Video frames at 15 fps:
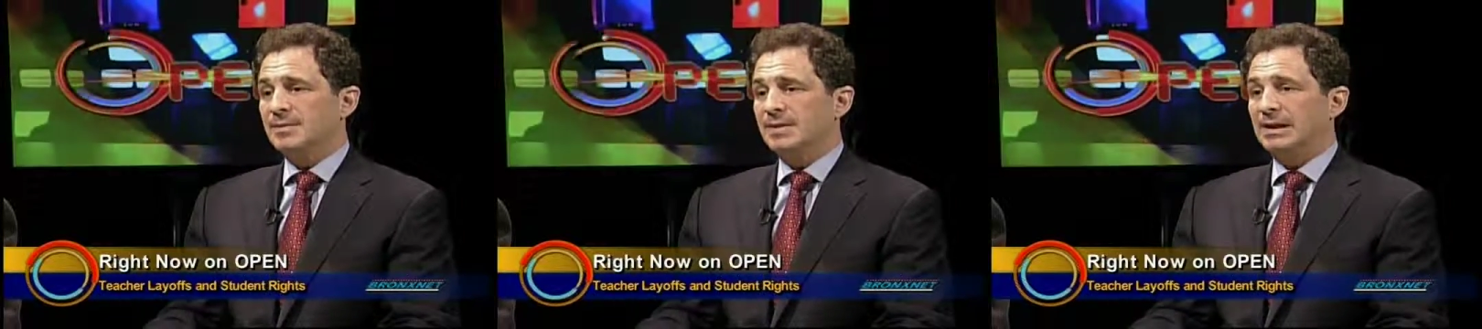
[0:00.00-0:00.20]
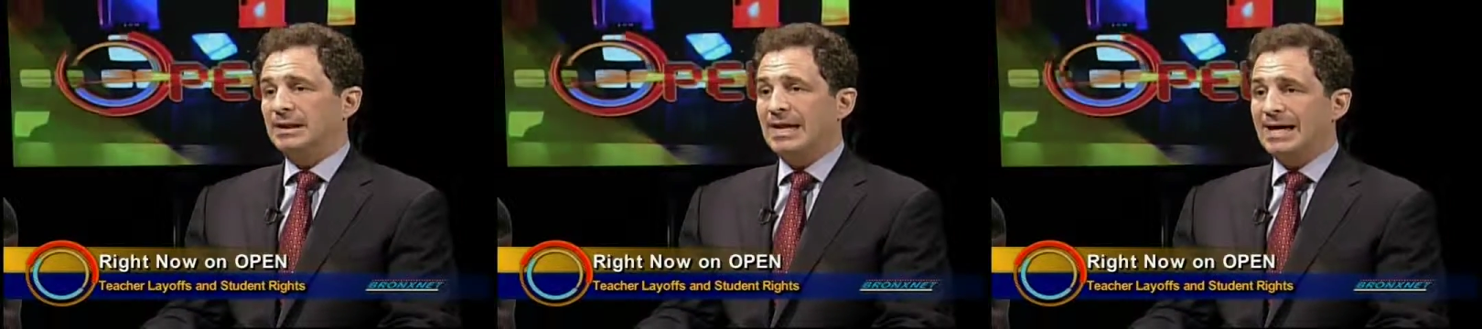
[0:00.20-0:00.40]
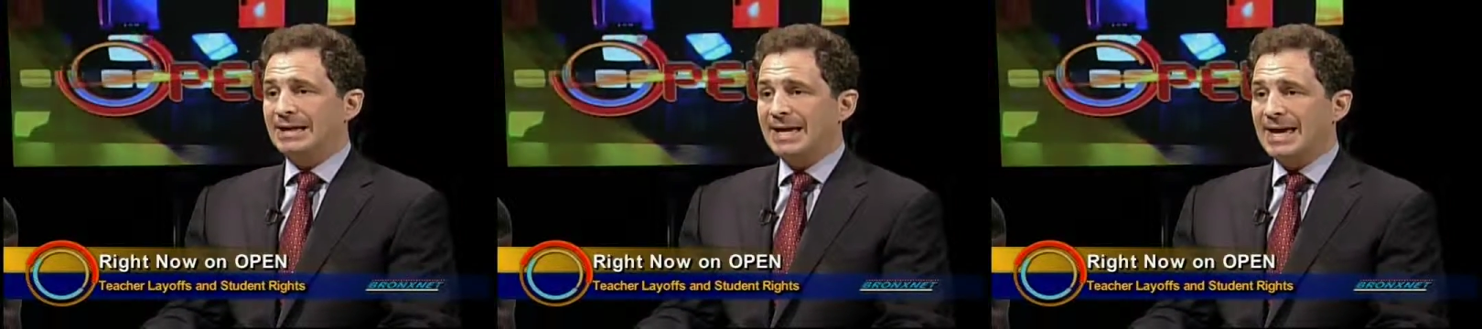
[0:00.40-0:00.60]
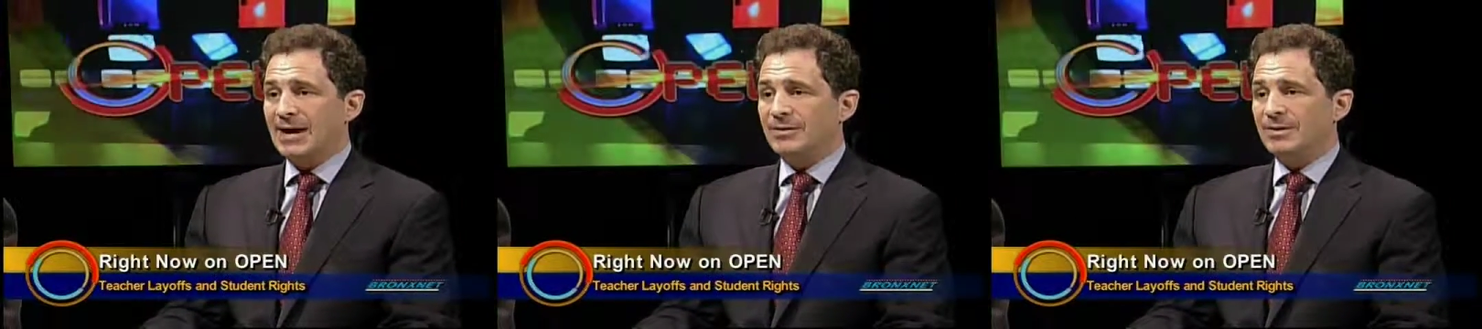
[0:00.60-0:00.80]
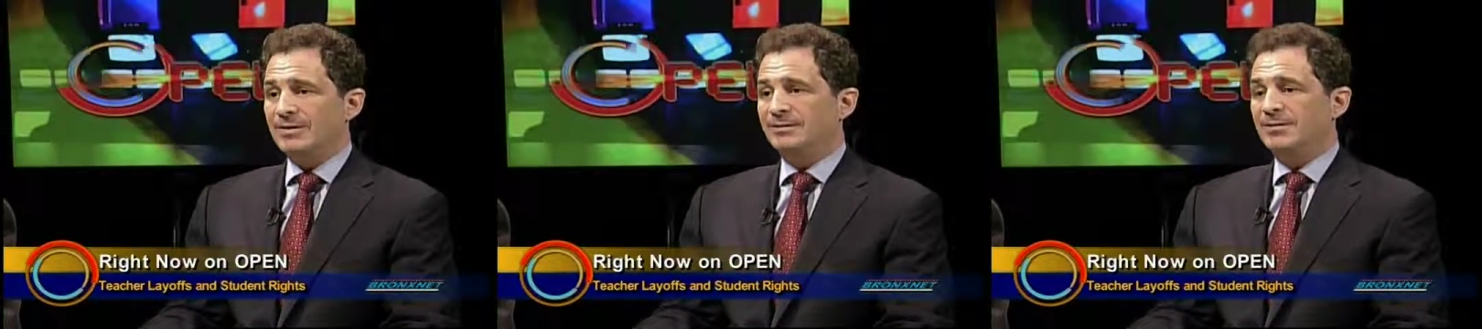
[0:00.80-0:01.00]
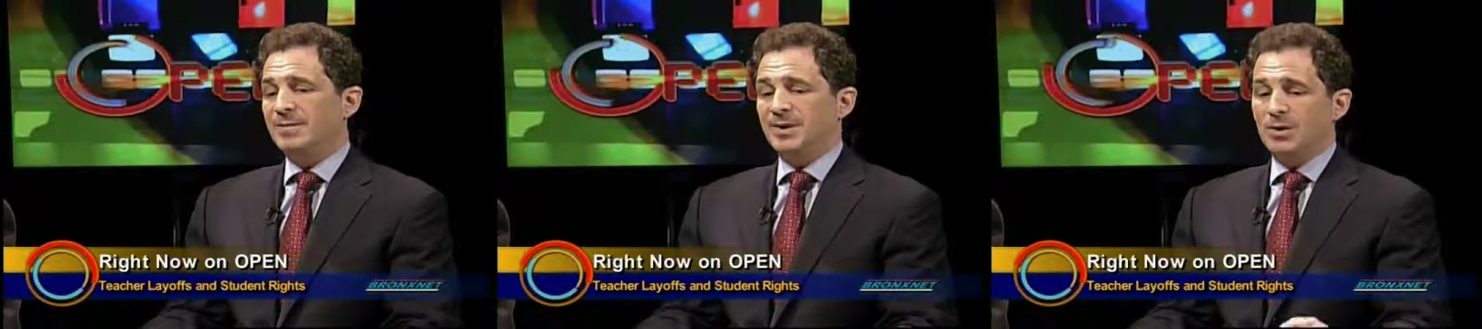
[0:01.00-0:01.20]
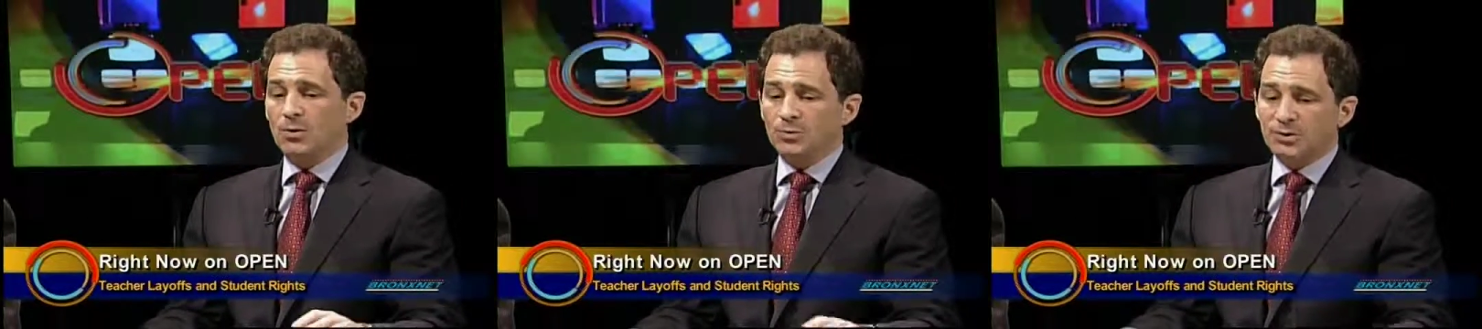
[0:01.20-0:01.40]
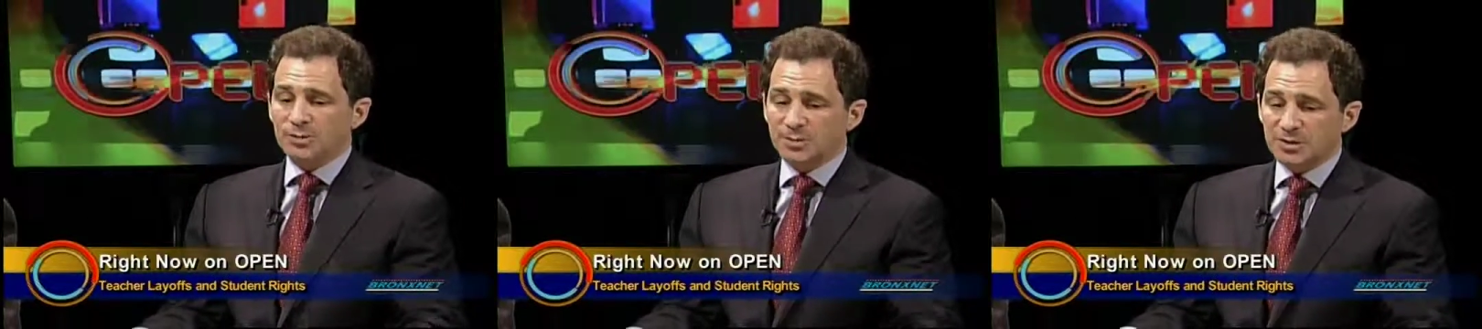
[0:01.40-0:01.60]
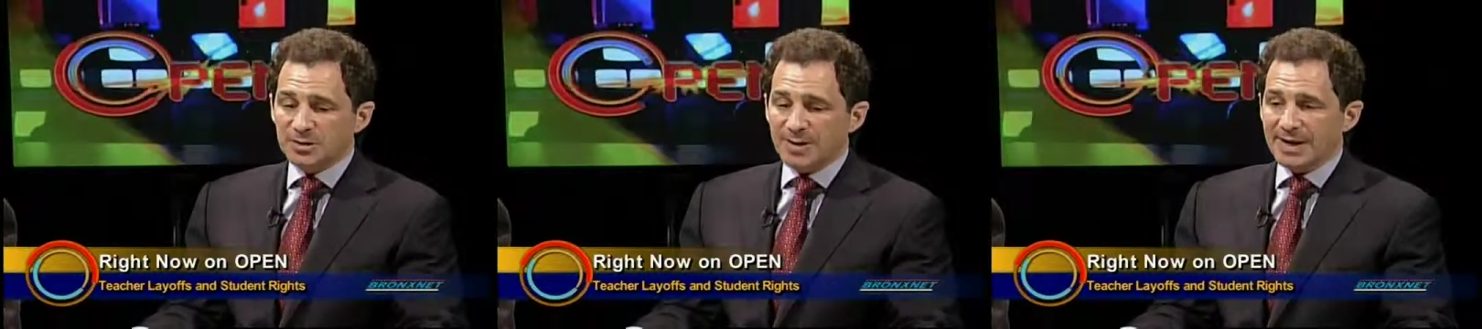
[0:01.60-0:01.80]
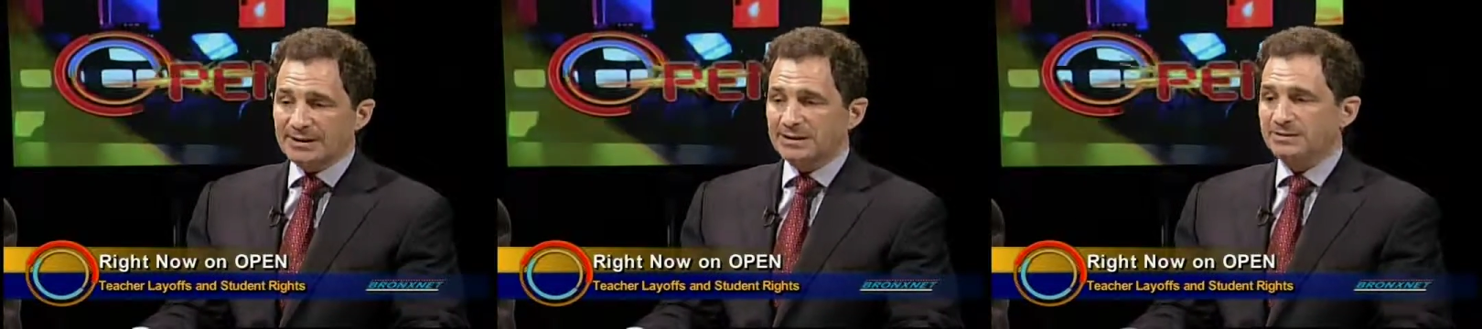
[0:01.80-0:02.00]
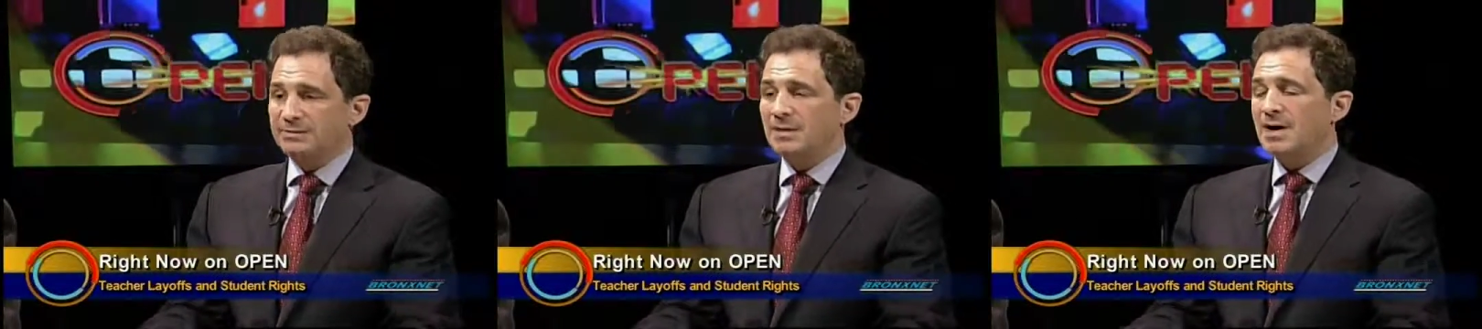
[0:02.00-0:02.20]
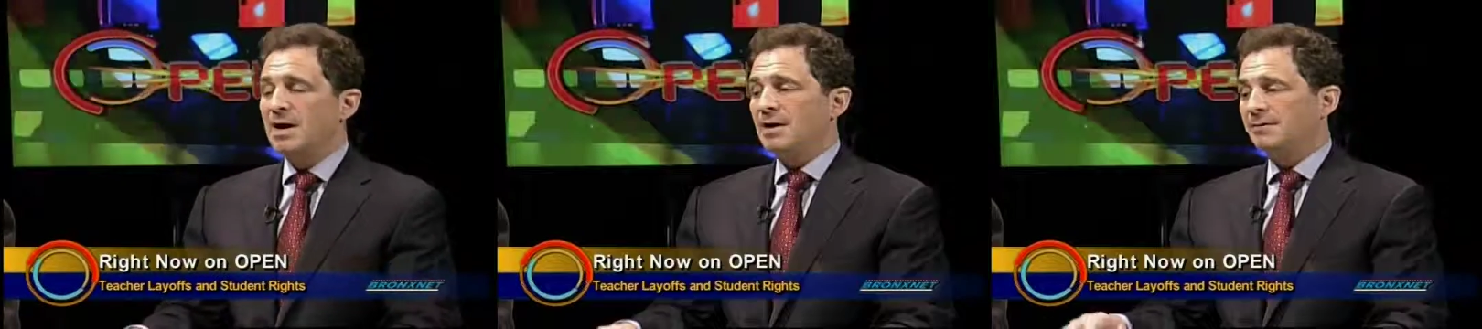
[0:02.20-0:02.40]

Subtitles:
lockout from the owner's perspective,